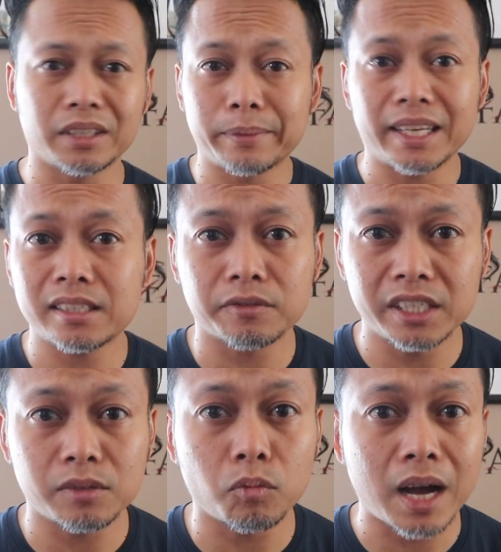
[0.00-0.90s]
I mean, that's the
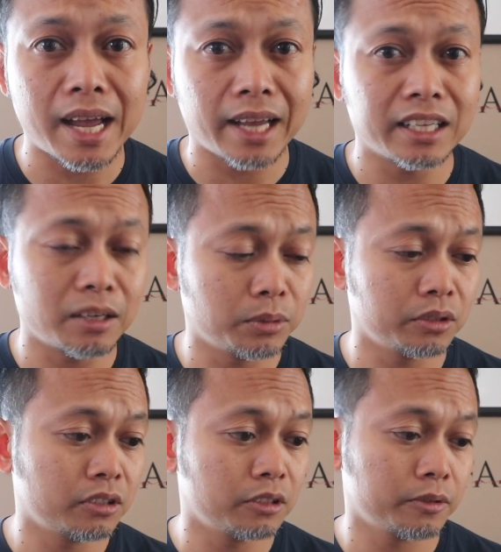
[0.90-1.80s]
reason why I need a
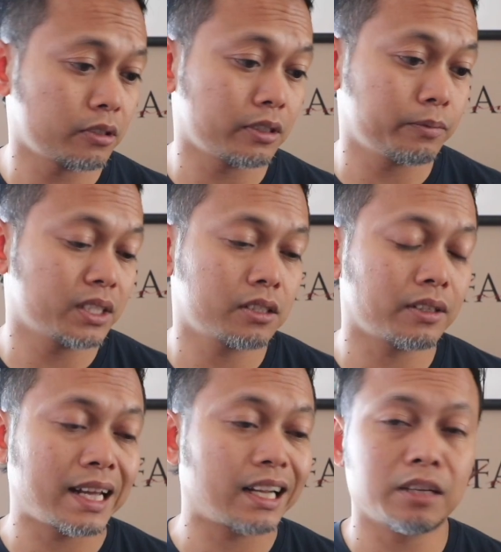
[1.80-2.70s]
Bluetooth, so
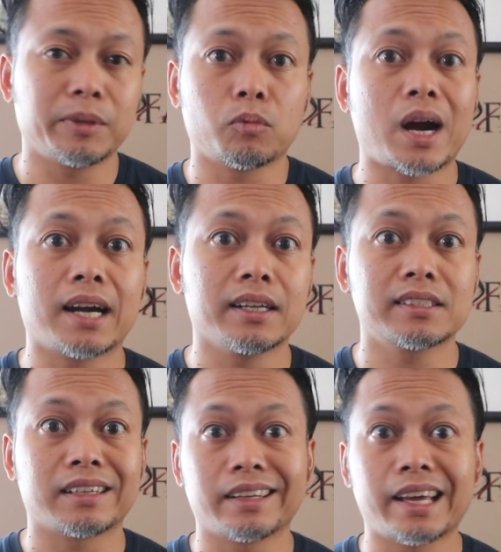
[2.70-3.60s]
that I can be wireless
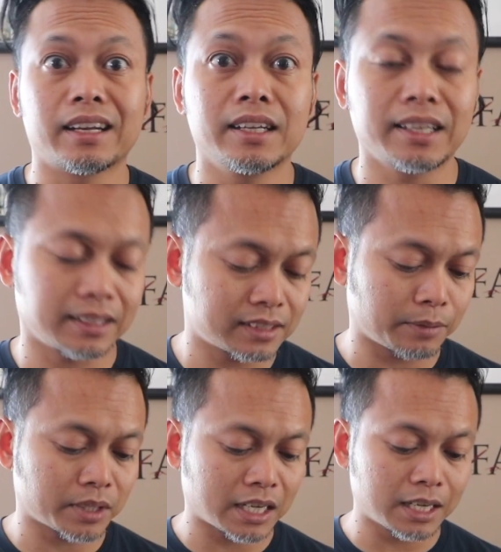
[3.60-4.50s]
and editing at the same
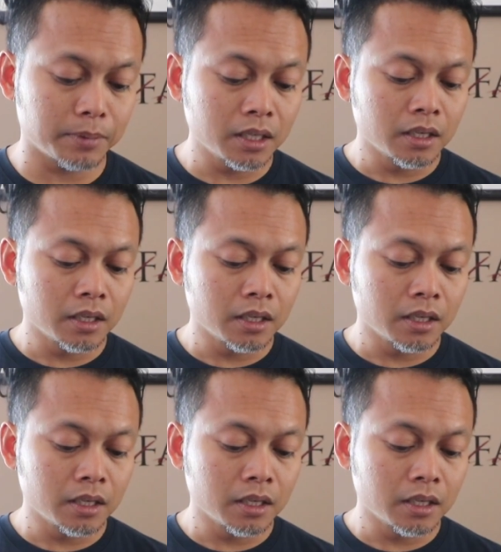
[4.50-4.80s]
time.